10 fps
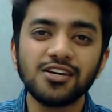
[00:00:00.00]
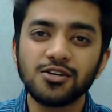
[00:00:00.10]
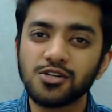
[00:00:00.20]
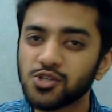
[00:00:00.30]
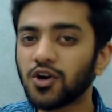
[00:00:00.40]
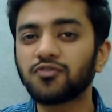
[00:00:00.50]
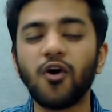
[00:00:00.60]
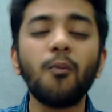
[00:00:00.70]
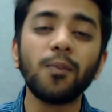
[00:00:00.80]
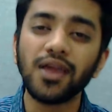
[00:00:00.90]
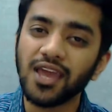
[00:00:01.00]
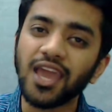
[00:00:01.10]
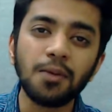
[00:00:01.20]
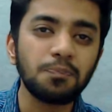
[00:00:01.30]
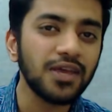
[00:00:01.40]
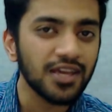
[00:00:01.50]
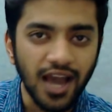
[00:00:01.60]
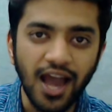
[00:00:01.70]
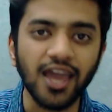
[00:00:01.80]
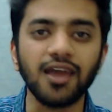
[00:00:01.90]
short form
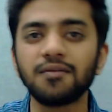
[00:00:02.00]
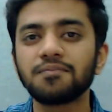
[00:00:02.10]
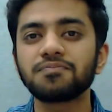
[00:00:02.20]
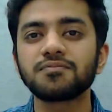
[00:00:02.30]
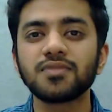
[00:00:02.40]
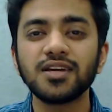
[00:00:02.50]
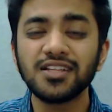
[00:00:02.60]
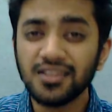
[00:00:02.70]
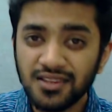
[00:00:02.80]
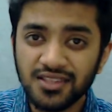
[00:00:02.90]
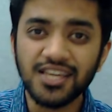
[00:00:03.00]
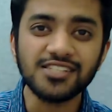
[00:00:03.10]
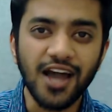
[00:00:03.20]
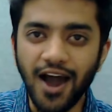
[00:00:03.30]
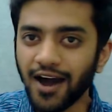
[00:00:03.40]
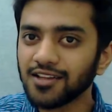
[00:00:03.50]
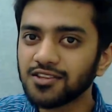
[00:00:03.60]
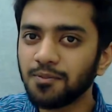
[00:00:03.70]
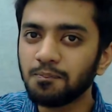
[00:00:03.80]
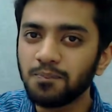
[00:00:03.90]
API. These are the
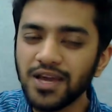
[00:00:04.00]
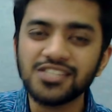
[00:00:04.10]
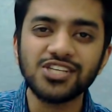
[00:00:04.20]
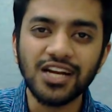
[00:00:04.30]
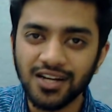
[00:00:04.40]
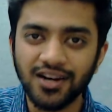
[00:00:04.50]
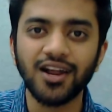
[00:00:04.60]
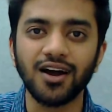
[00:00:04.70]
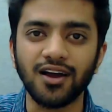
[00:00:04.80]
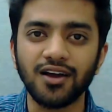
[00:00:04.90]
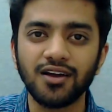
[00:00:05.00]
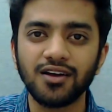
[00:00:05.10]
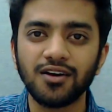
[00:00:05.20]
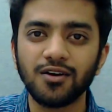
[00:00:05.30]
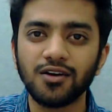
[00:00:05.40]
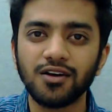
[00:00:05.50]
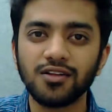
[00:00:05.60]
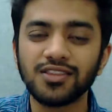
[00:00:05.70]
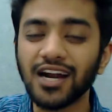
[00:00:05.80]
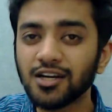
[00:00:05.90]
basic drug
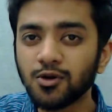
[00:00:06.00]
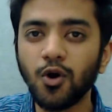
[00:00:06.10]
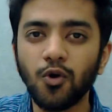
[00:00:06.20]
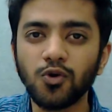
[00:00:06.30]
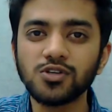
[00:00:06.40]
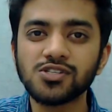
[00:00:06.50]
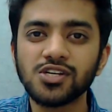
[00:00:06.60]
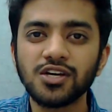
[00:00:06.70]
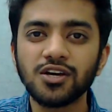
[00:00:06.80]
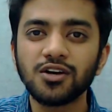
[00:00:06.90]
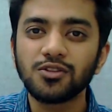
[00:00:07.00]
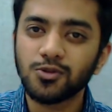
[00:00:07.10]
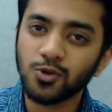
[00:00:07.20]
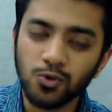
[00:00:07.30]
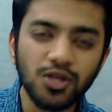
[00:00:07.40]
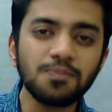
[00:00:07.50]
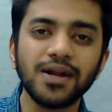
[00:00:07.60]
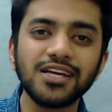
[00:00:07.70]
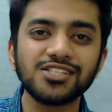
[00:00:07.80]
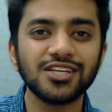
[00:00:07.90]
that goes through the
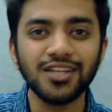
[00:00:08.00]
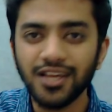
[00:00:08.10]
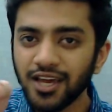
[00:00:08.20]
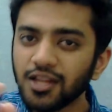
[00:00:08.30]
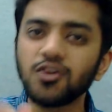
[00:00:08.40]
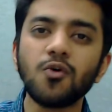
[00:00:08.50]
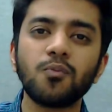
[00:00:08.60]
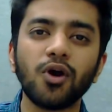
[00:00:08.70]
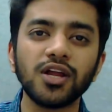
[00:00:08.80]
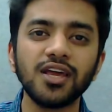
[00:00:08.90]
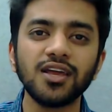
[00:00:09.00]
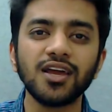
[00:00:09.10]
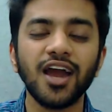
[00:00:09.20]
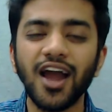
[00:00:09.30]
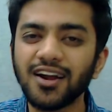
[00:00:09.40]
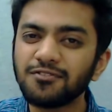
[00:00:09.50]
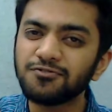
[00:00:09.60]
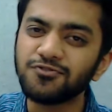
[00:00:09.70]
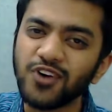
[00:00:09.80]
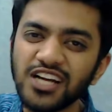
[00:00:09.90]
medicine in your body and
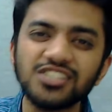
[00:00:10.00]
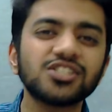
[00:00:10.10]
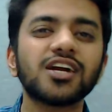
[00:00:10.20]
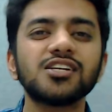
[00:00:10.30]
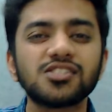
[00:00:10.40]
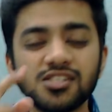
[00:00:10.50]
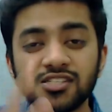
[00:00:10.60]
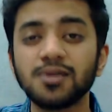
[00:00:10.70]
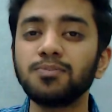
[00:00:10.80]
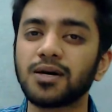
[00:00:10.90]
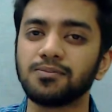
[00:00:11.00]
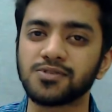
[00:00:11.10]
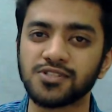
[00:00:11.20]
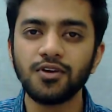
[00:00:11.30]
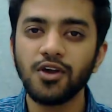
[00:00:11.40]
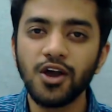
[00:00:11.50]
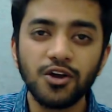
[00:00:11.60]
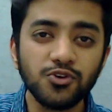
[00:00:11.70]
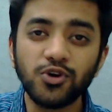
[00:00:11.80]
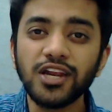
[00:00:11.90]
fights against the symptoms.
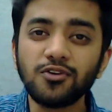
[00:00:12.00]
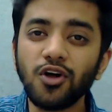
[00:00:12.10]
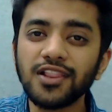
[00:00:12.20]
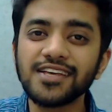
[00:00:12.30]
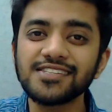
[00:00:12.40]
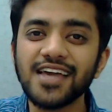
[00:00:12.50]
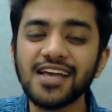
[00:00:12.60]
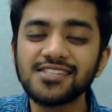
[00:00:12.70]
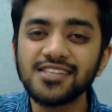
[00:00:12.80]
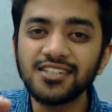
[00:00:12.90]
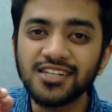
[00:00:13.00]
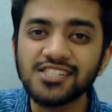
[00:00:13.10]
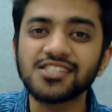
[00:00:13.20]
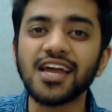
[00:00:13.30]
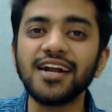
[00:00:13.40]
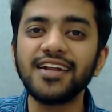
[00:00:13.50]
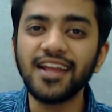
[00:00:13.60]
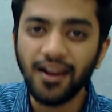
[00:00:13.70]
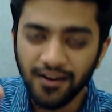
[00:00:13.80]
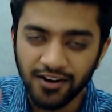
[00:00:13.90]
You can call this as the deciding
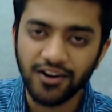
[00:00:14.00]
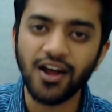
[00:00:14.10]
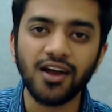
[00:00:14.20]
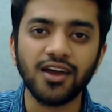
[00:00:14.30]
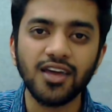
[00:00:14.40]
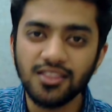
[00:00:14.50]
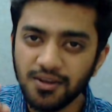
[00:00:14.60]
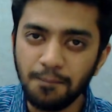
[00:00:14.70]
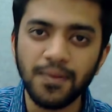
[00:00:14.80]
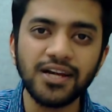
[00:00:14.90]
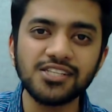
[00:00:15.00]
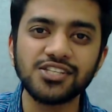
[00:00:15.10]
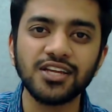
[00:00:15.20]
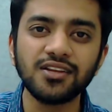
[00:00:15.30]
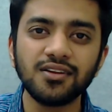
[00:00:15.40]
drug in the medicine